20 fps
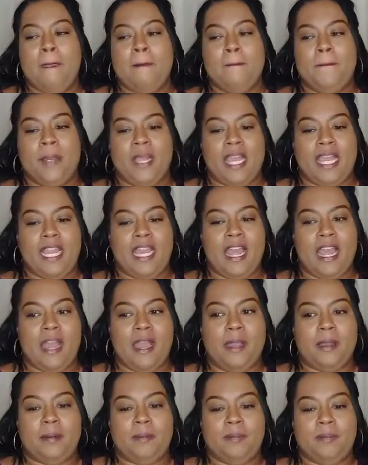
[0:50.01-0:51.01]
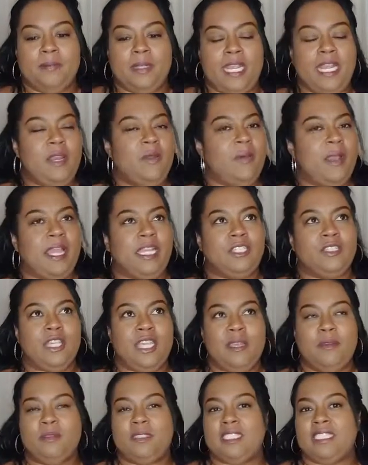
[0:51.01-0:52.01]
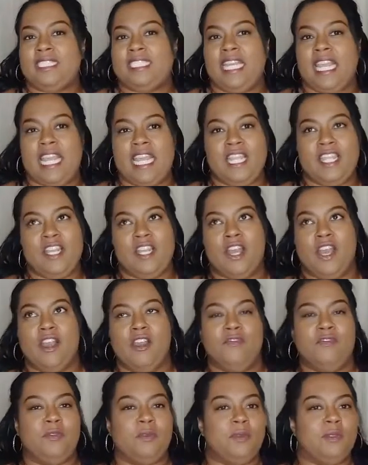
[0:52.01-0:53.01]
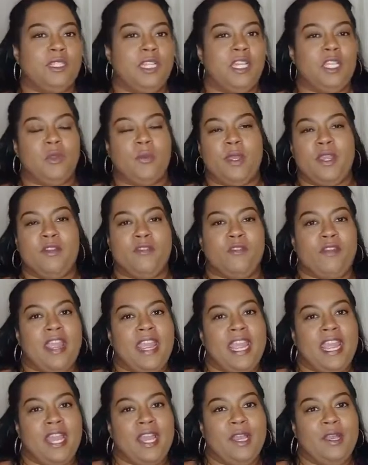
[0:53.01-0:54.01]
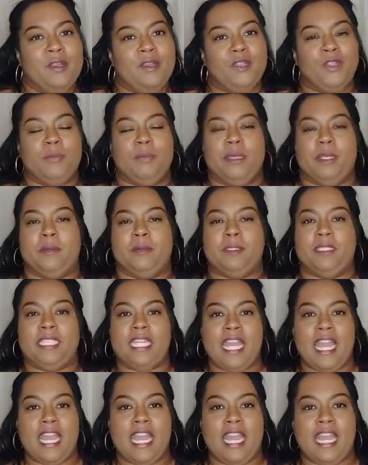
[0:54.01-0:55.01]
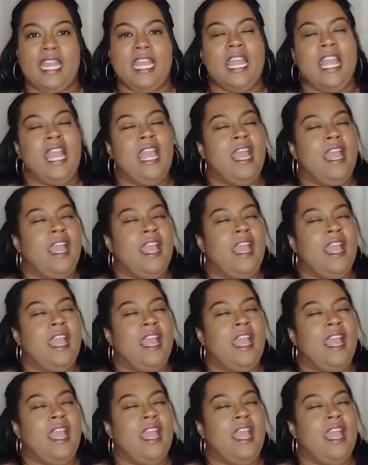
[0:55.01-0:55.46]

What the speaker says: But anyway, so he was just saying, if it was the other way around, you'd be upset,